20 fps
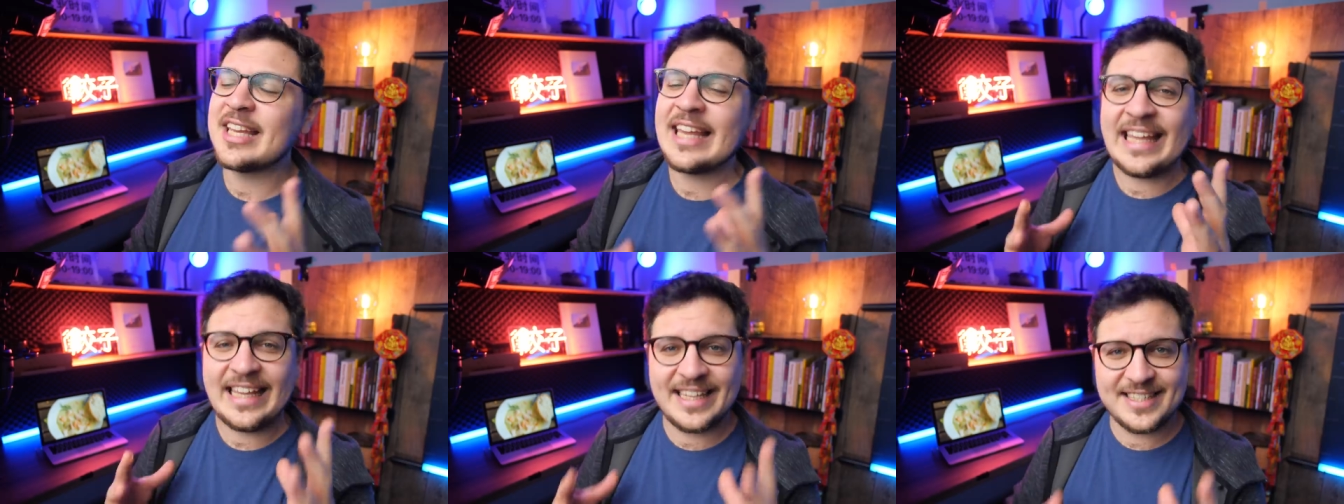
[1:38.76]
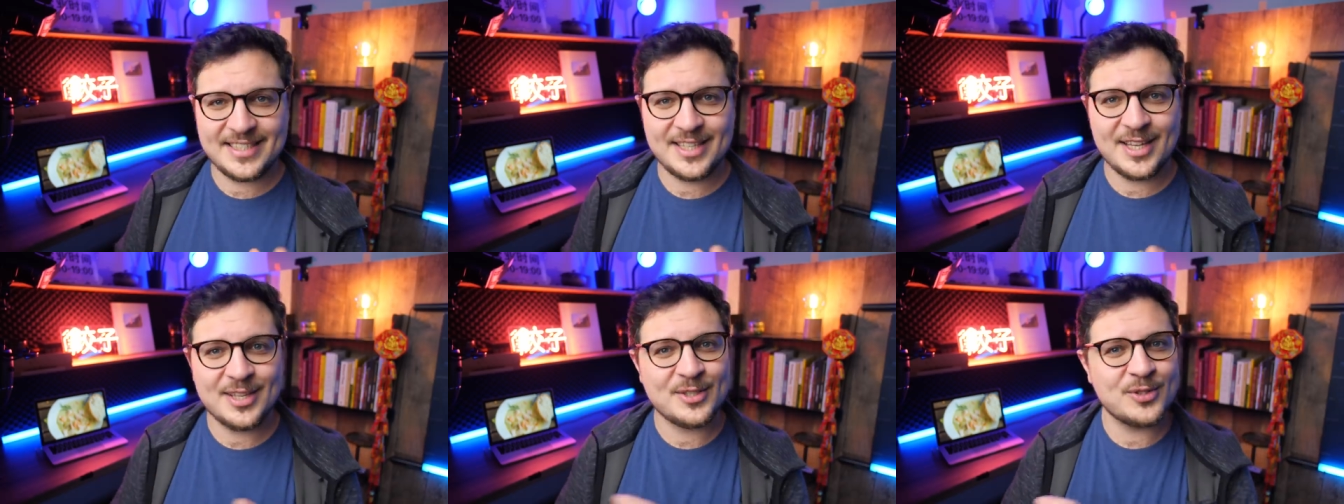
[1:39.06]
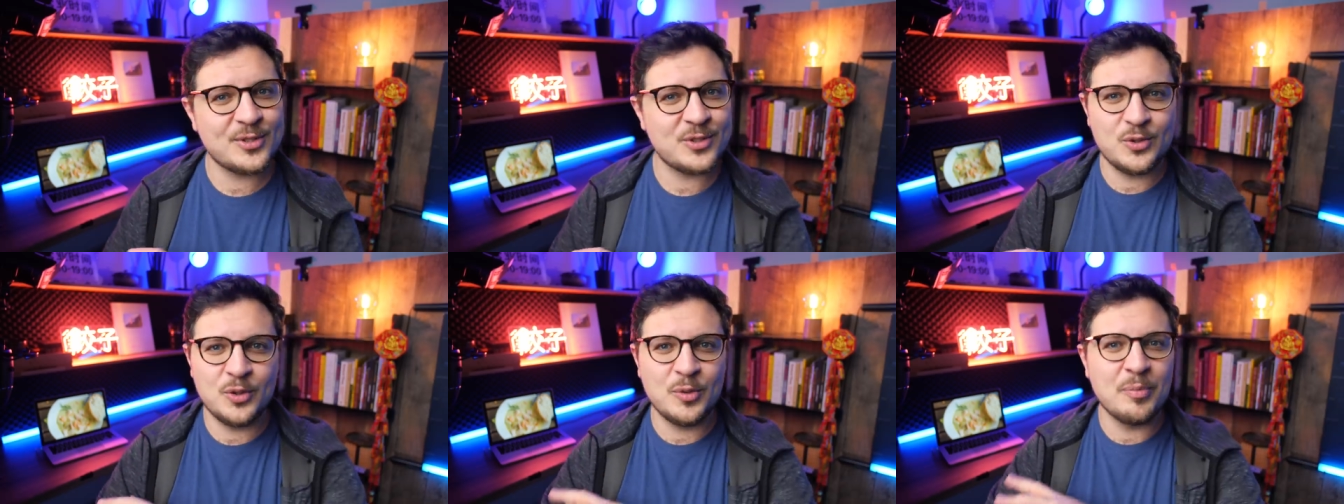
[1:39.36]
the
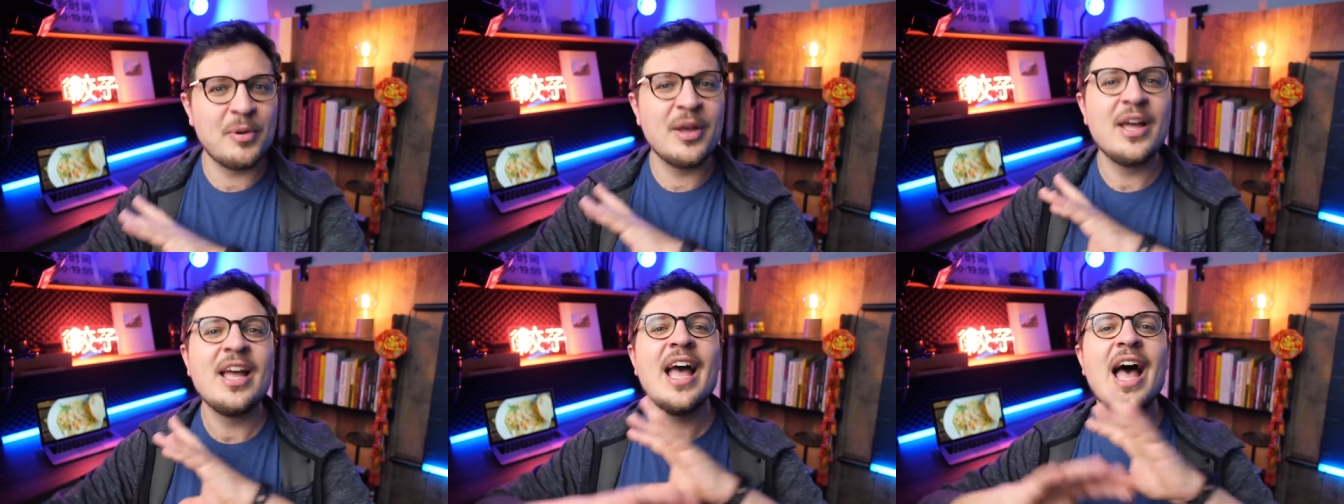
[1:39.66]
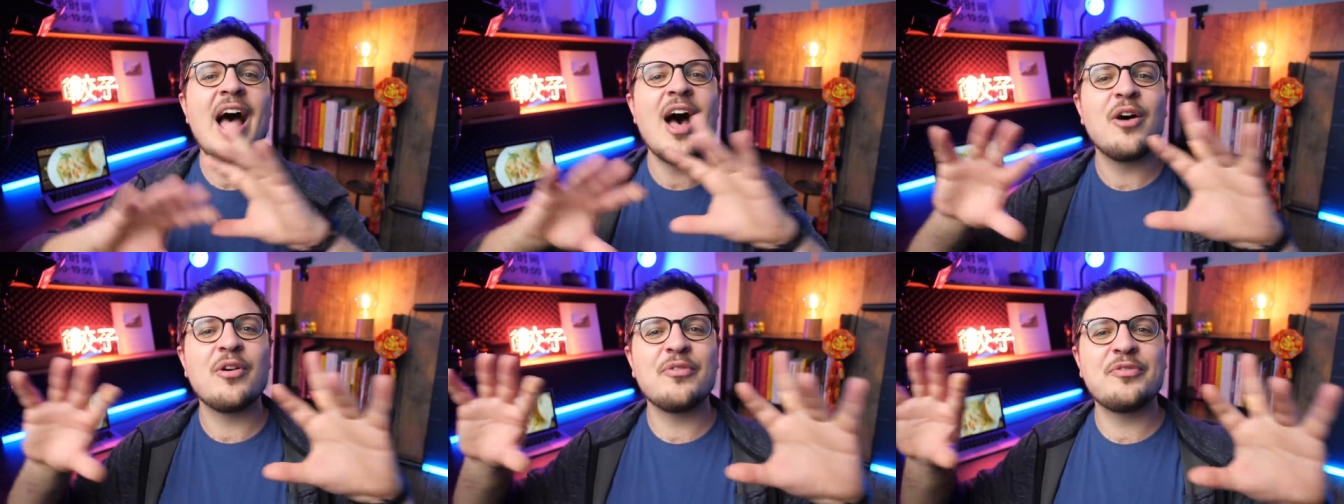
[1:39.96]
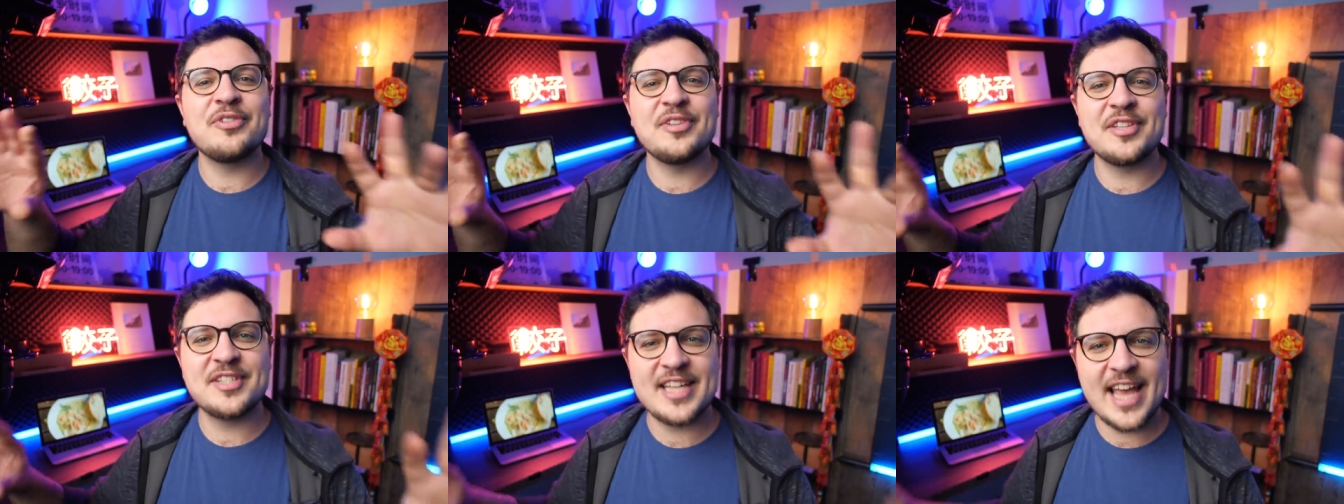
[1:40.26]
easiest soup out
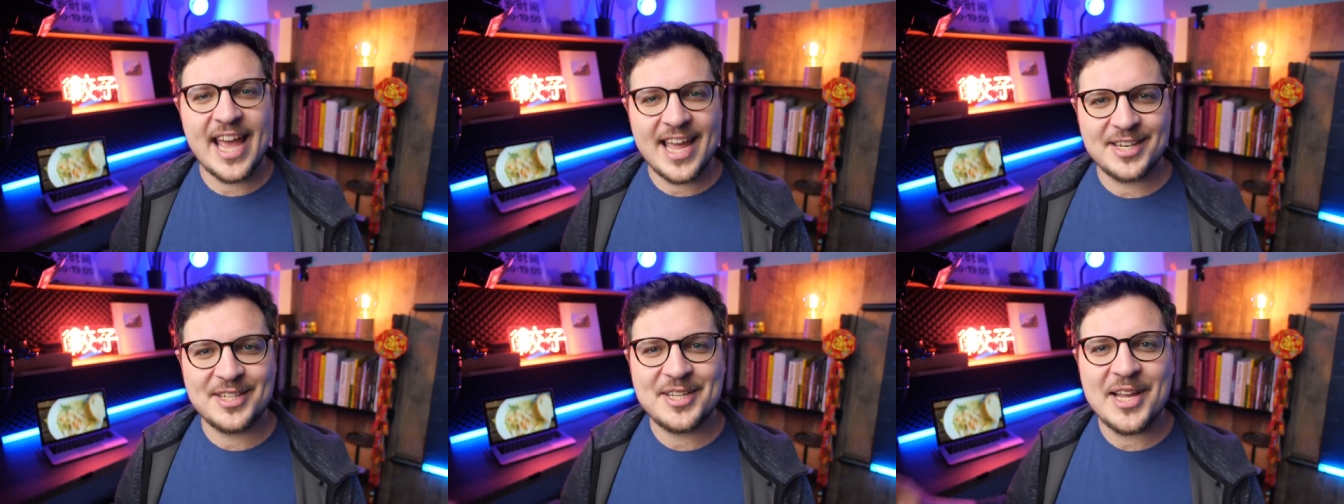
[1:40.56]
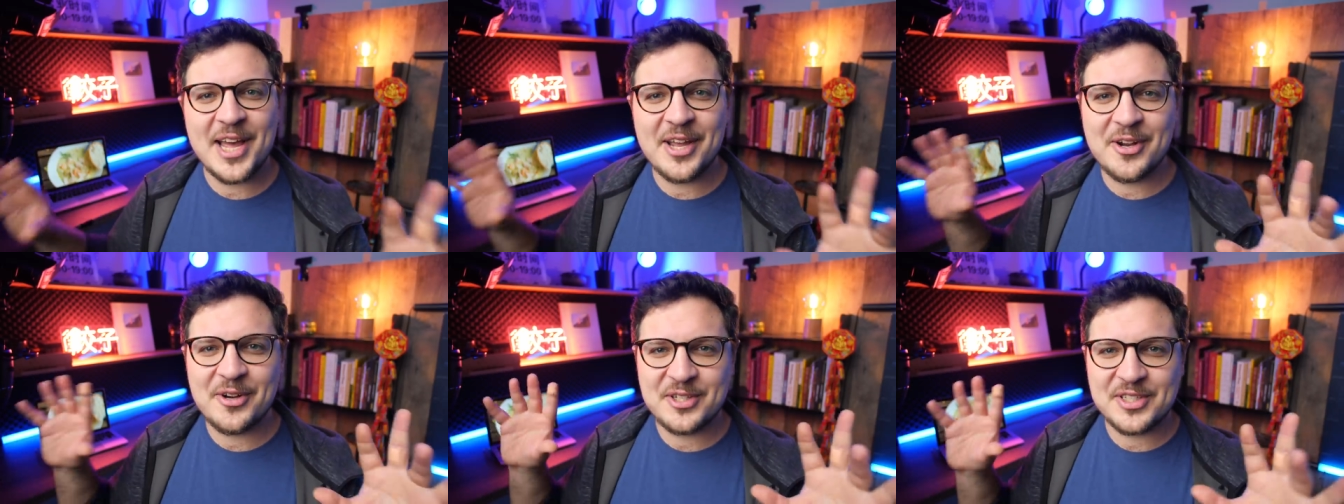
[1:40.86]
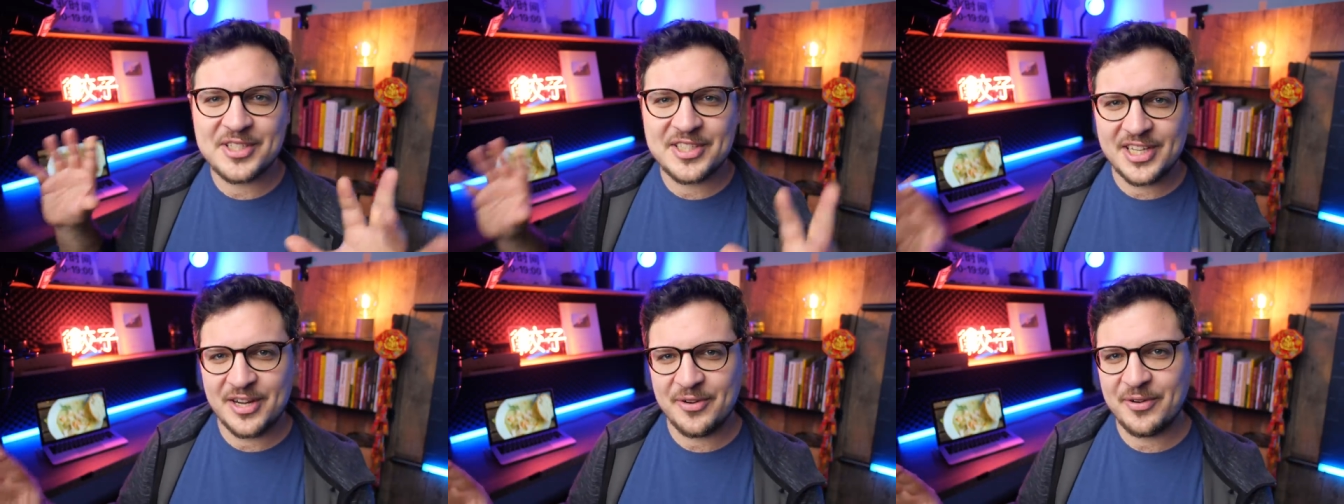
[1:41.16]
of this entire
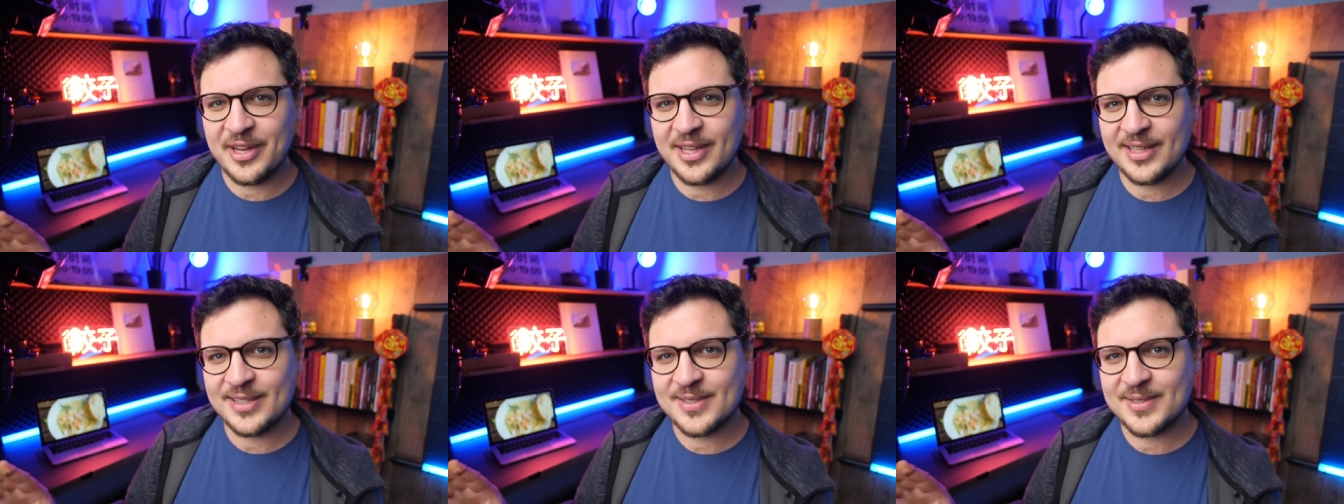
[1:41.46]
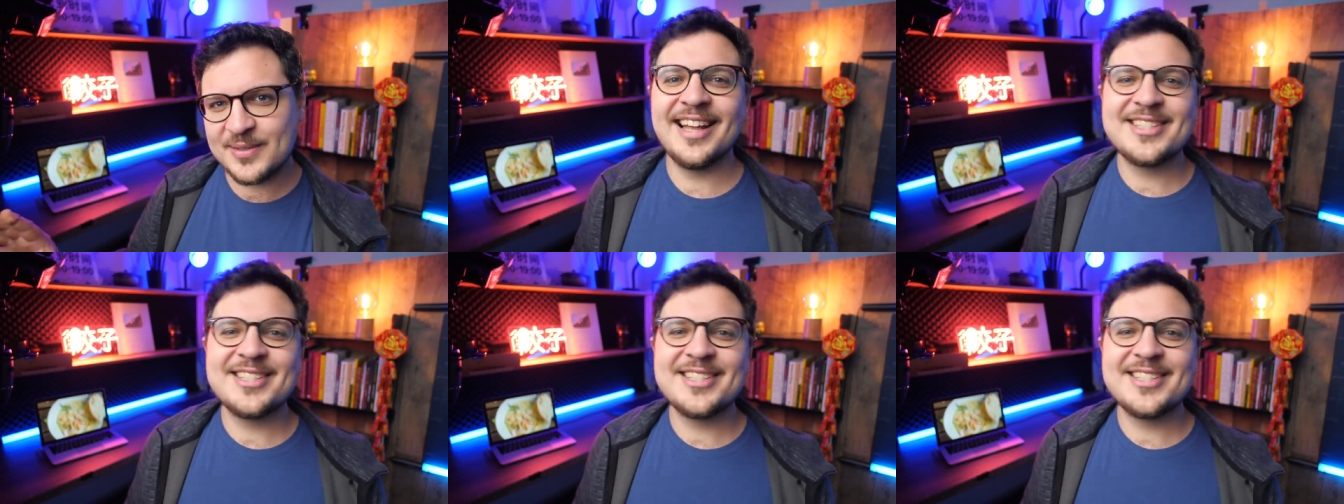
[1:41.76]
series.